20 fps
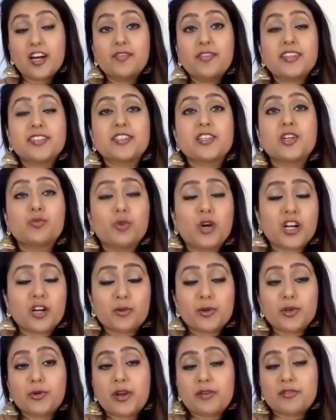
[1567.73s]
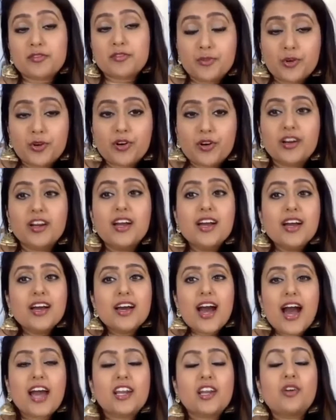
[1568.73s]
As you know, what are we grateful for,
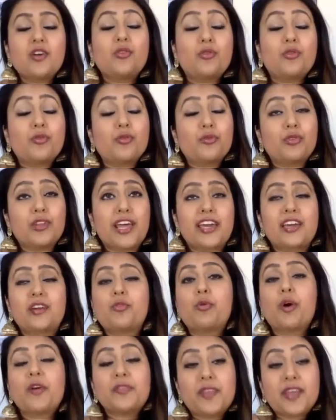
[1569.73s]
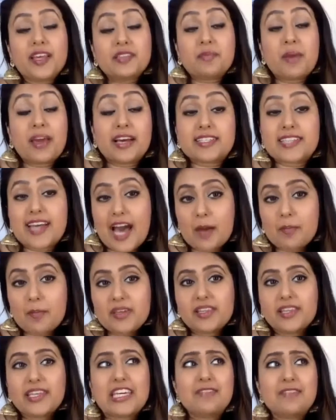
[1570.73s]
and like what things make us happy.
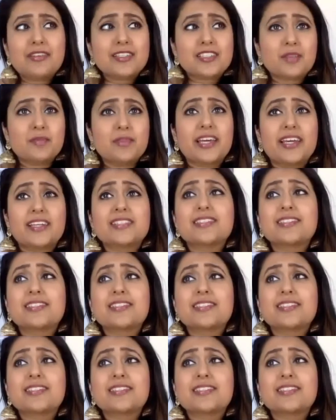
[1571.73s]
Like even something as